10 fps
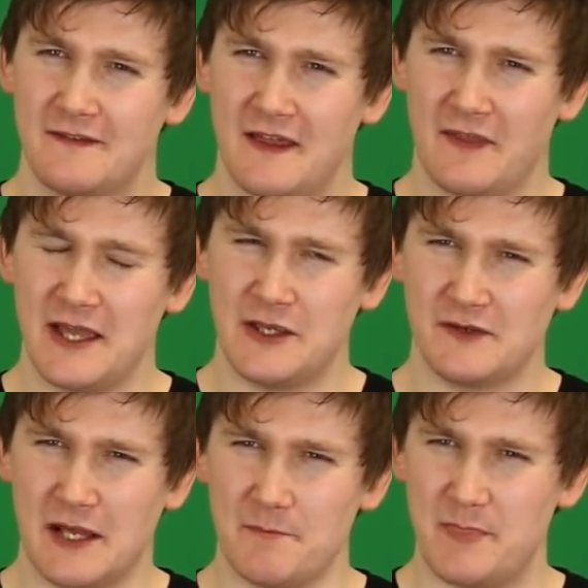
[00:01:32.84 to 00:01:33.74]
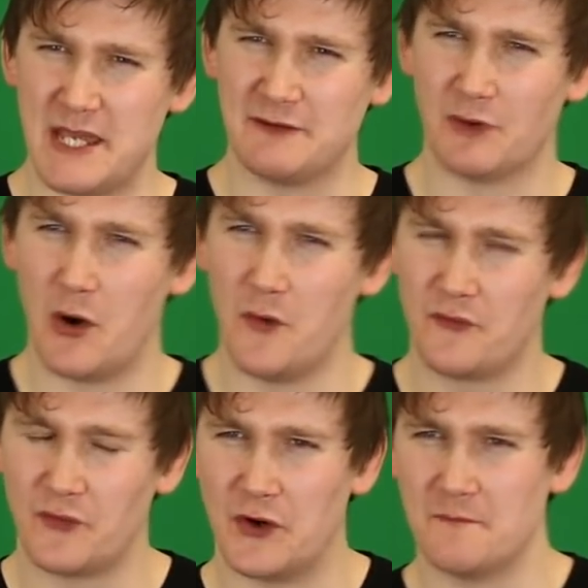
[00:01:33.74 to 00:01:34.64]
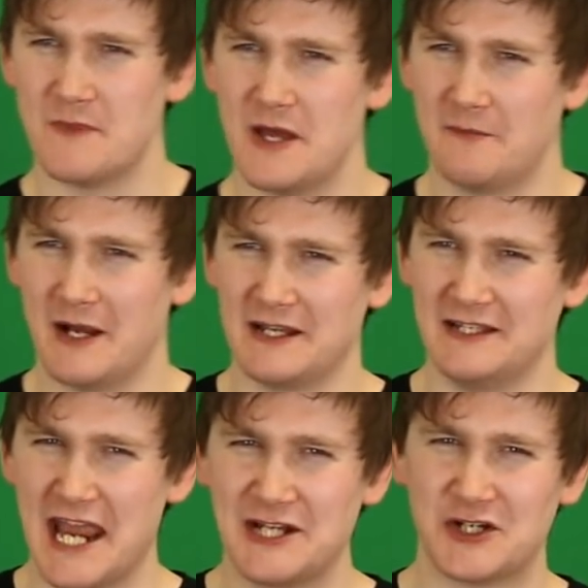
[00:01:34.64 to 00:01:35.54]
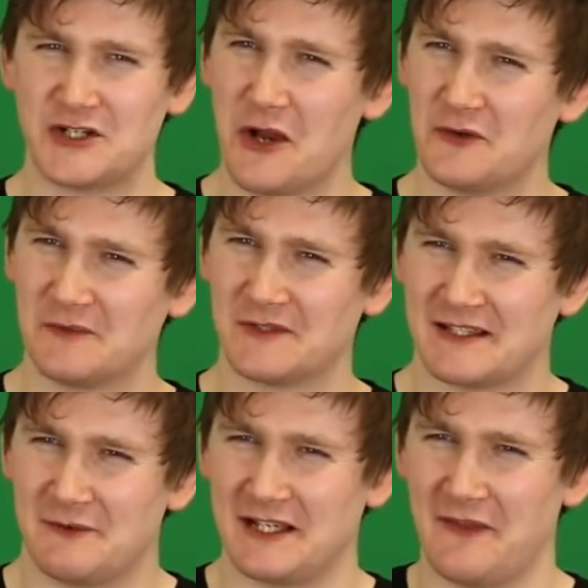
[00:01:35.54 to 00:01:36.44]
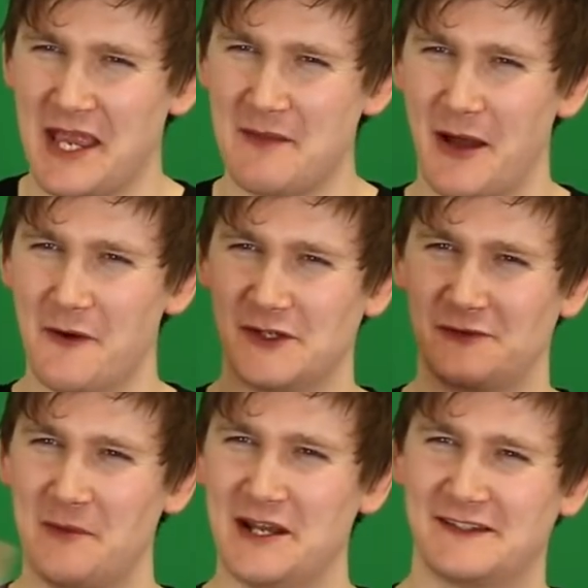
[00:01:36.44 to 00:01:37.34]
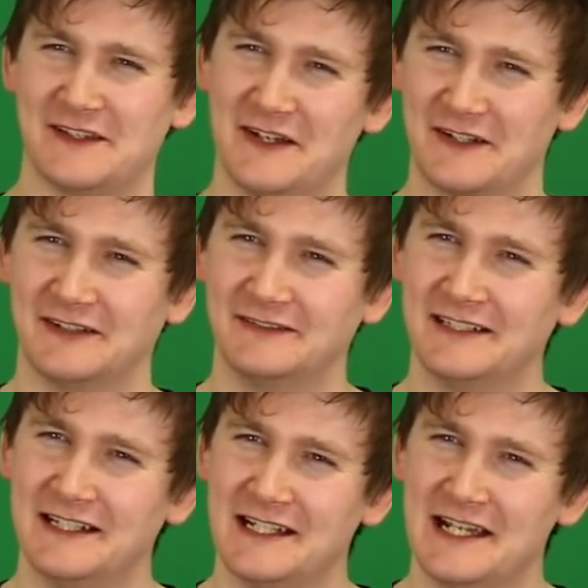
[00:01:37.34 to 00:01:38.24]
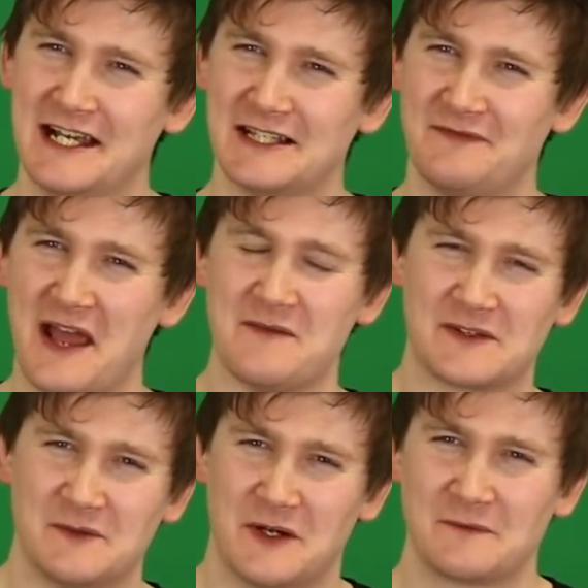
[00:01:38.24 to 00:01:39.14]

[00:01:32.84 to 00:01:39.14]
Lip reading: That they use like B-roll from like nature shows sometimes. Like was it like the hippo swimming in a circle? Is a famous one.